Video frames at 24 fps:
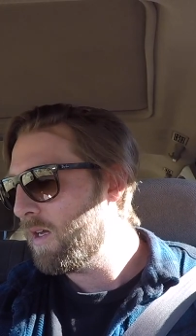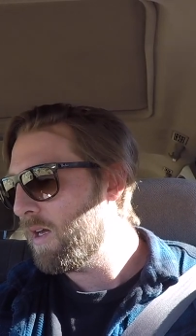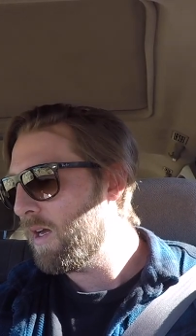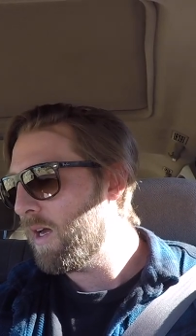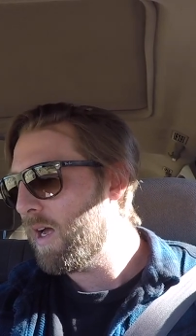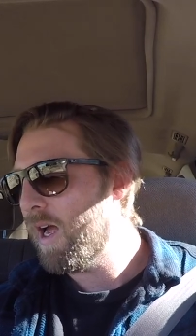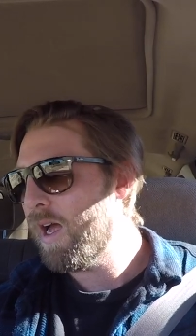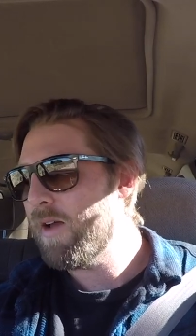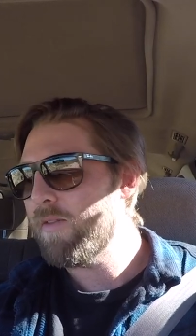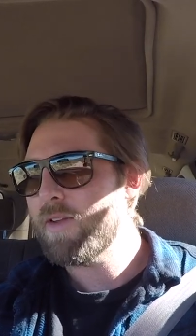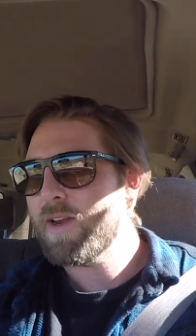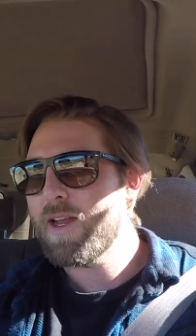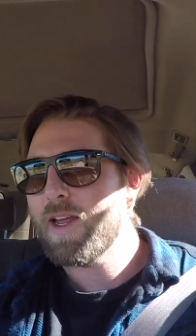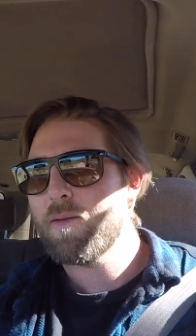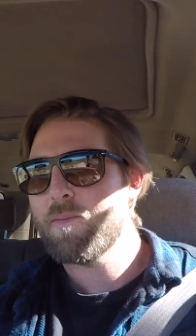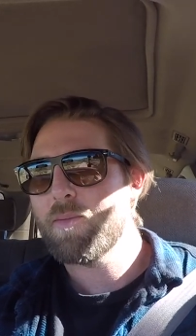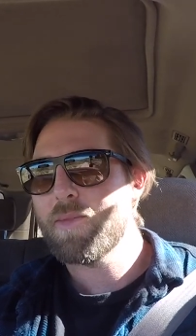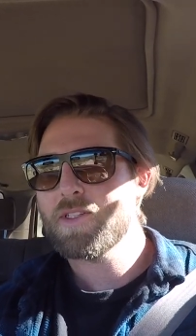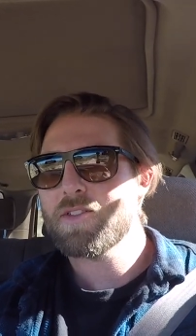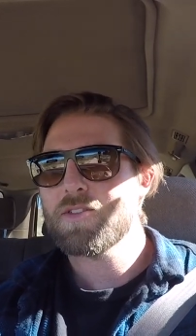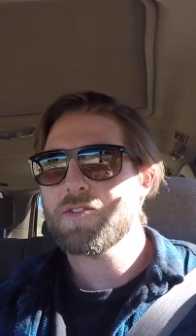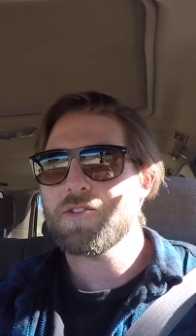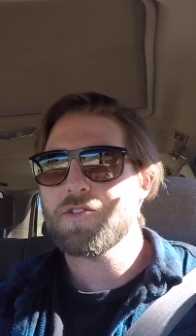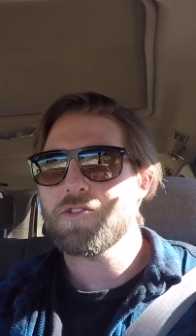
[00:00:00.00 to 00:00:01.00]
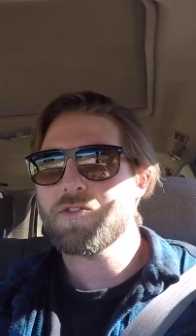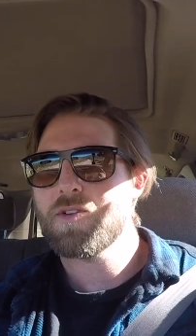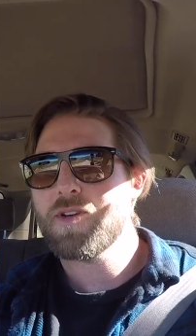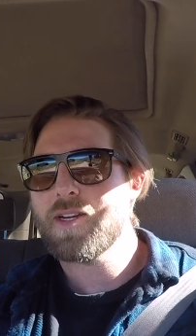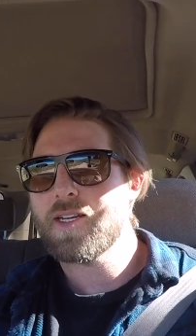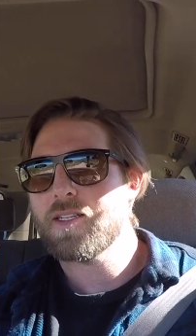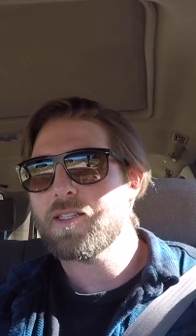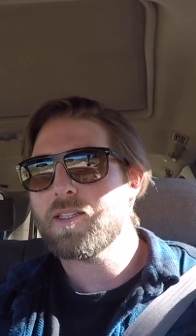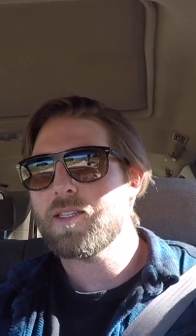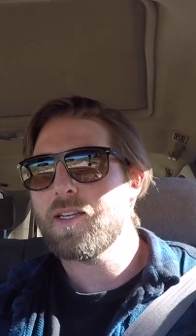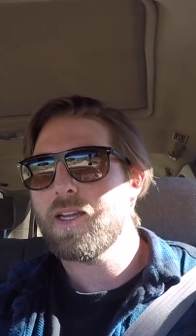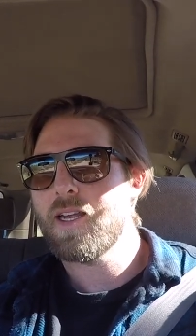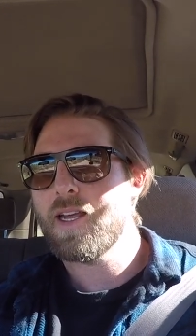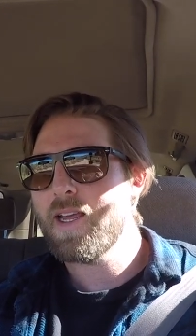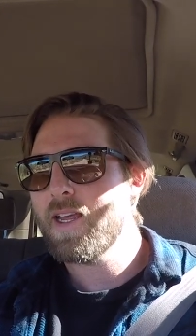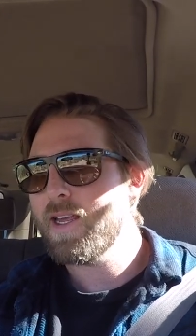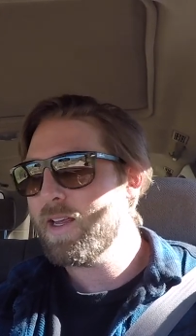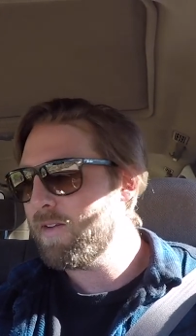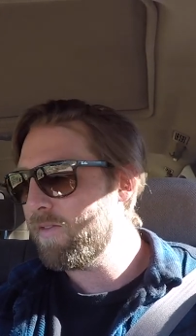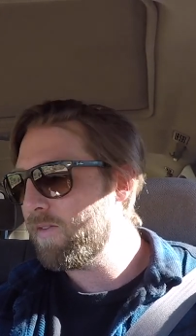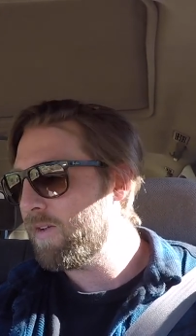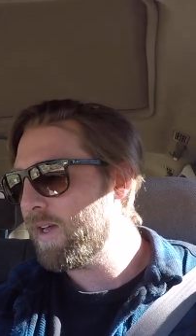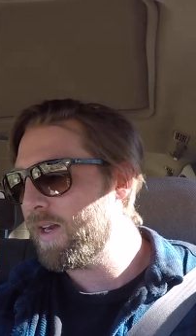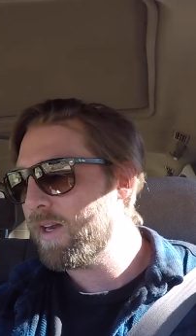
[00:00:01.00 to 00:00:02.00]
I haven't had much to drink today.
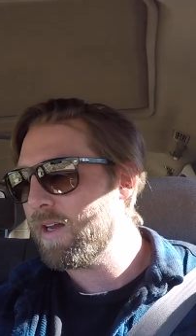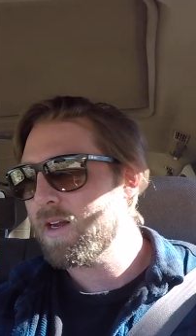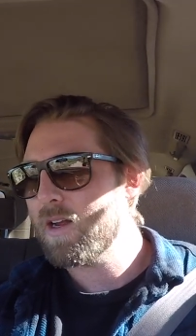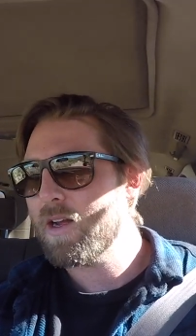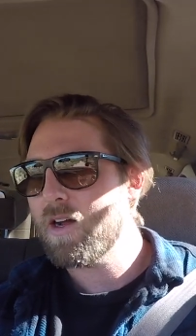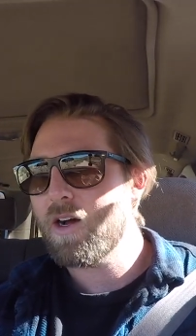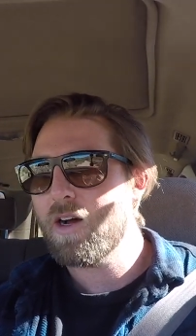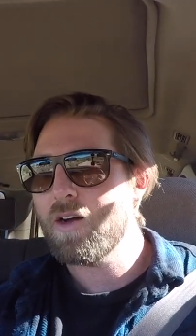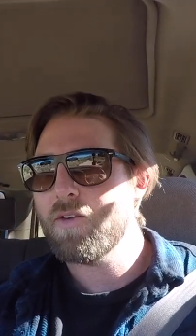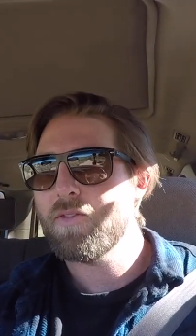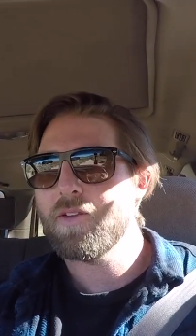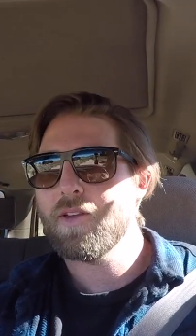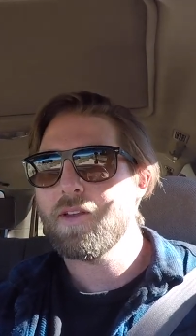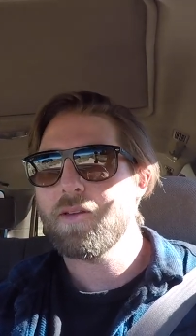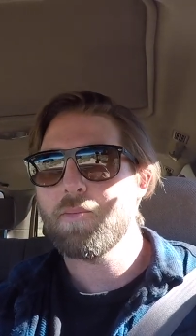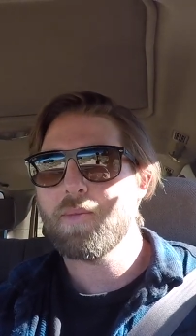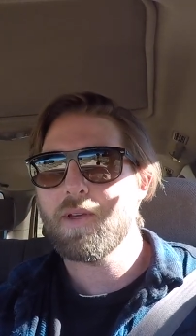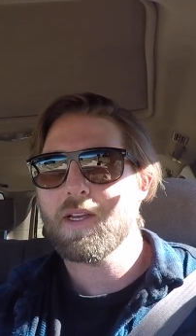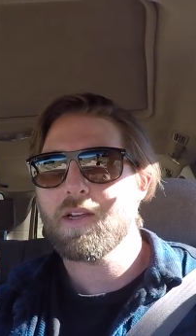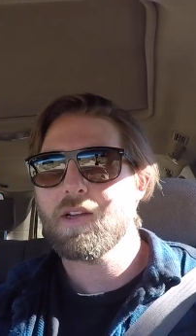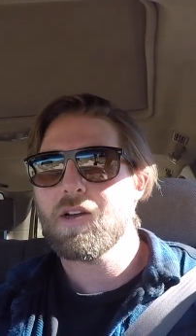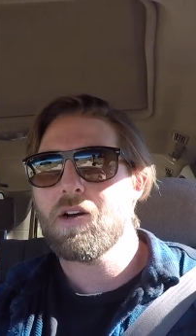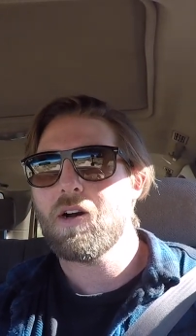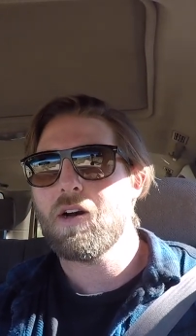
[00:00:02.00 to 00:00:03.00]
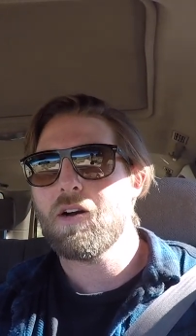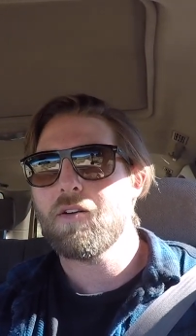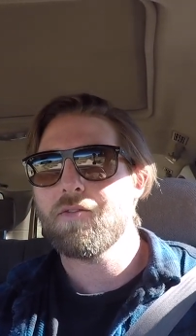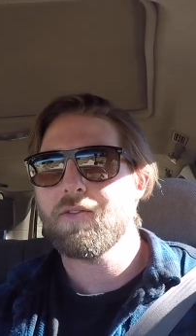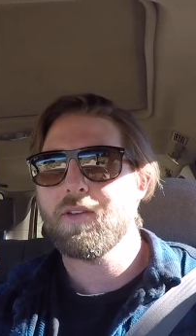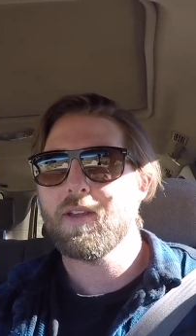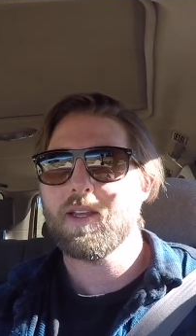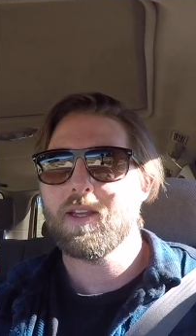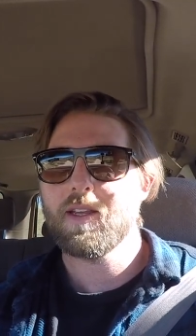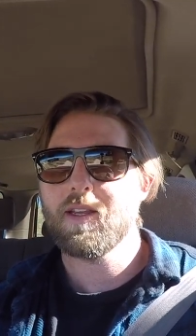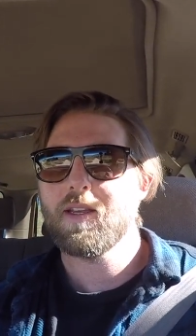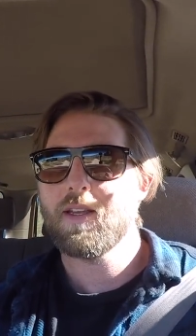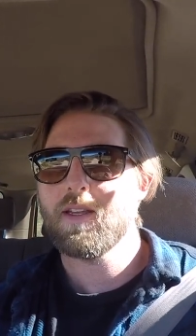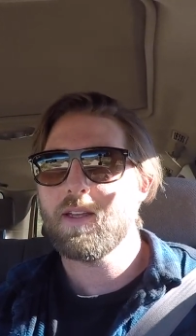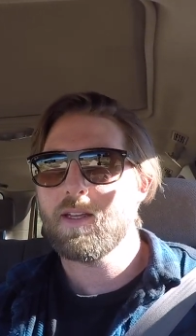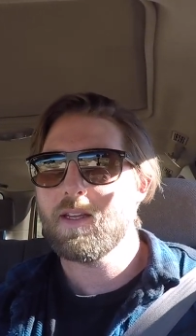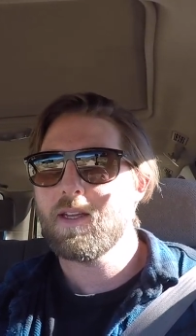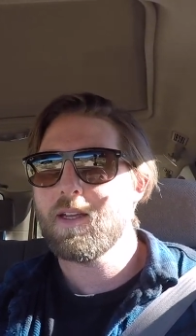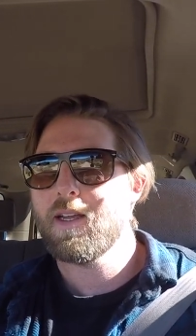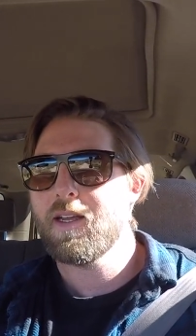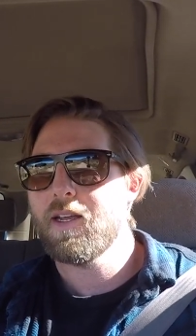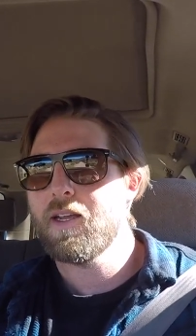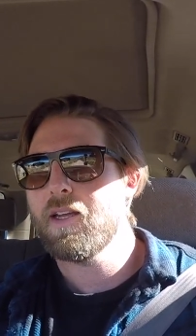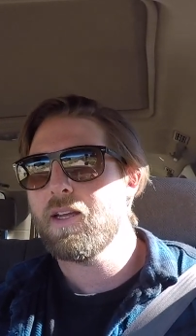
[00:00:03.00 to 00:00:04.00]
I've had a coffee, a big coffee,
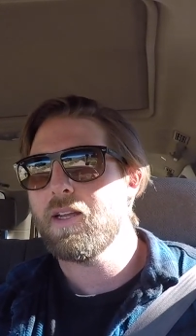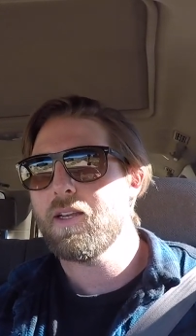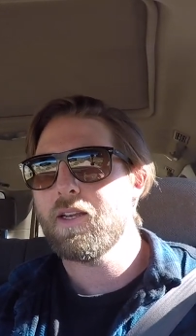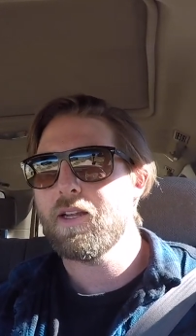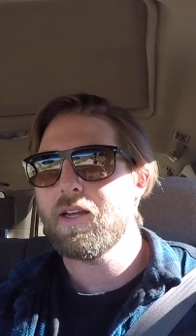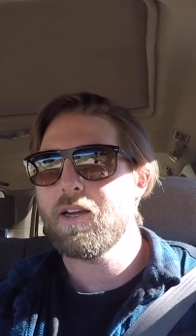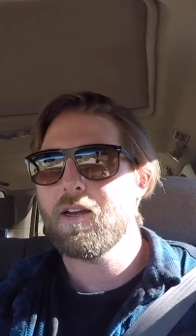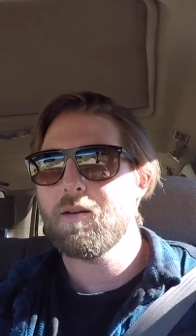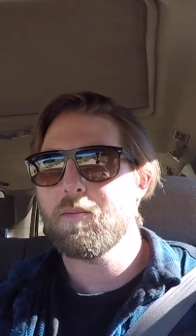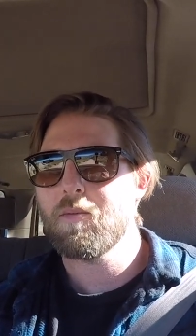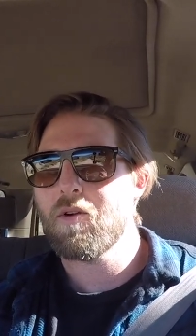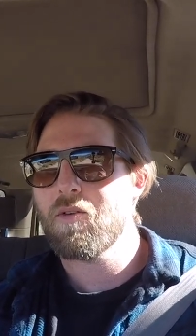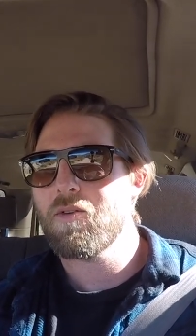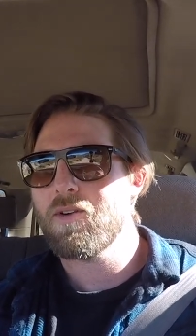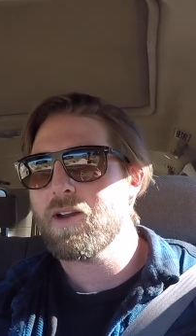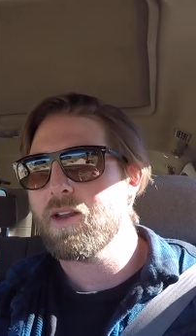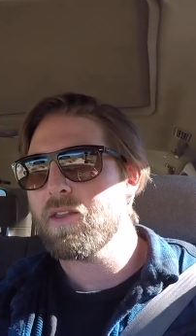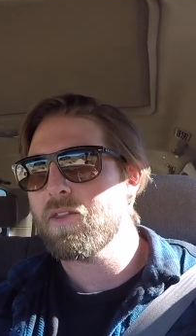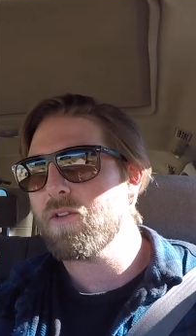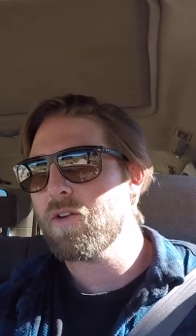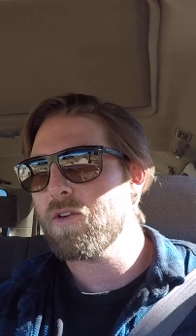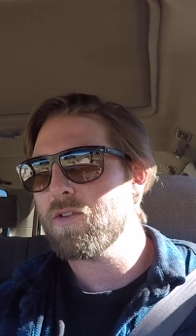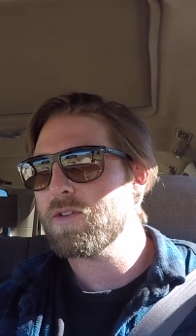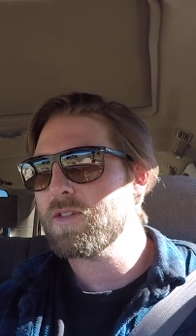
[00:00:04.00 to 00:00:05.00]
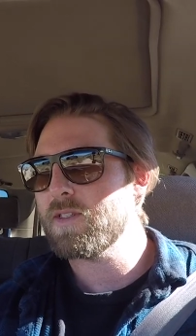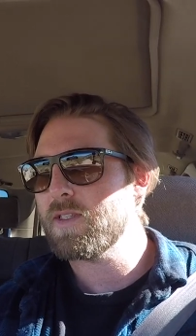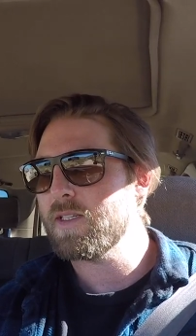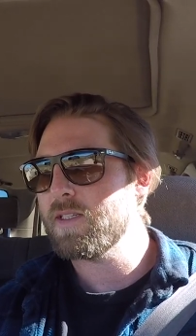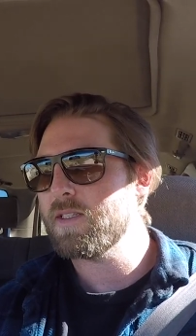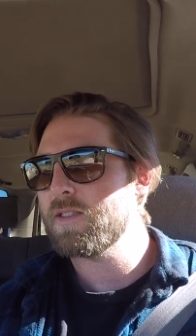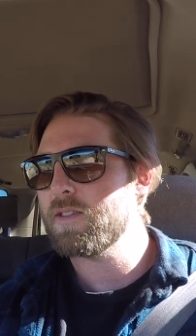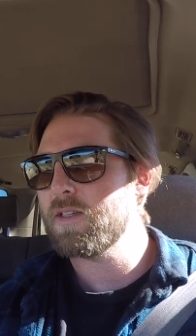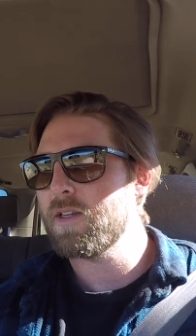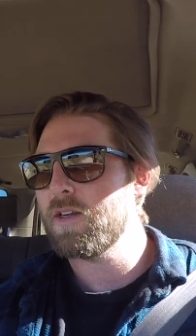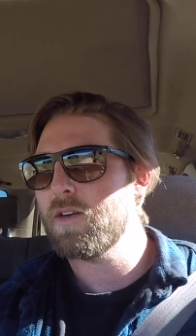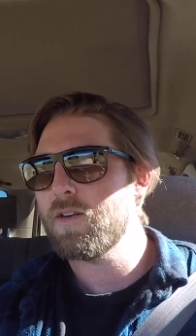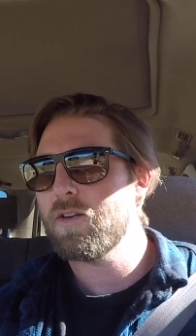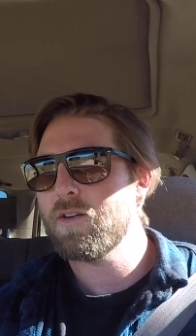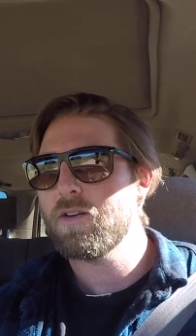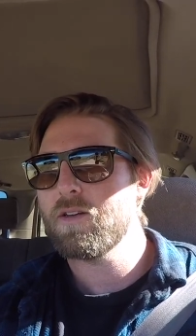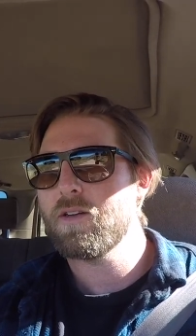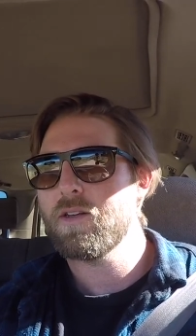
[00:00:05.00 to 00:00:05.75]
and uh, I'm already thirsty. So,